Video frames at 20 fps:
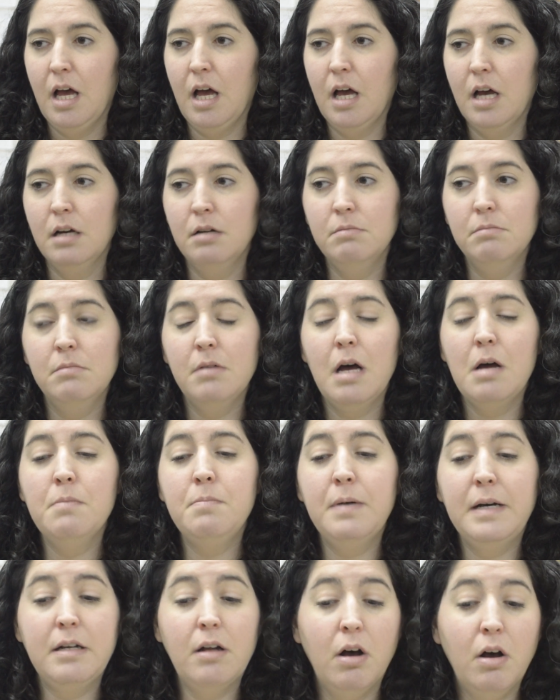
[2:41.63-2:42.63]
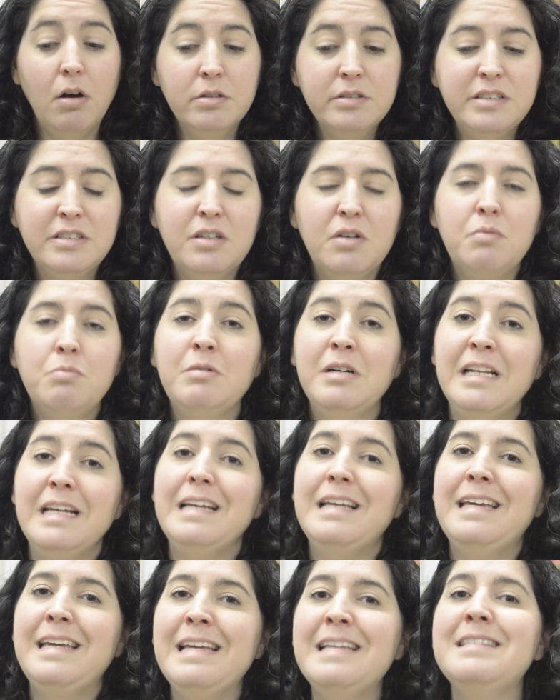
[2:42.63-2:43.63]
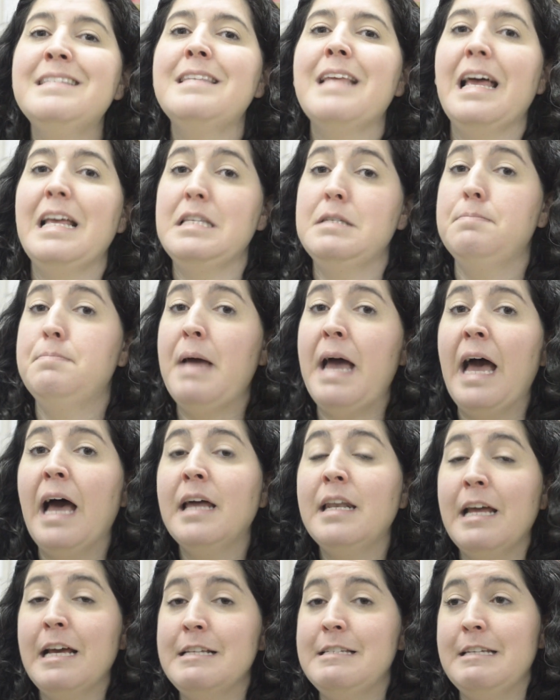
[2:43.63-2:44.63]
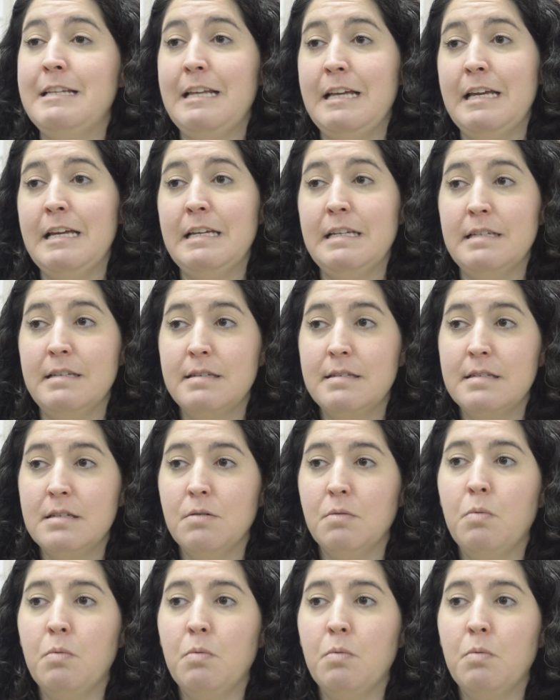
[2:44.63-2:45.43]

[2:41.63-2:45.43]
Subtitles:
But also when it gets as bad as it is,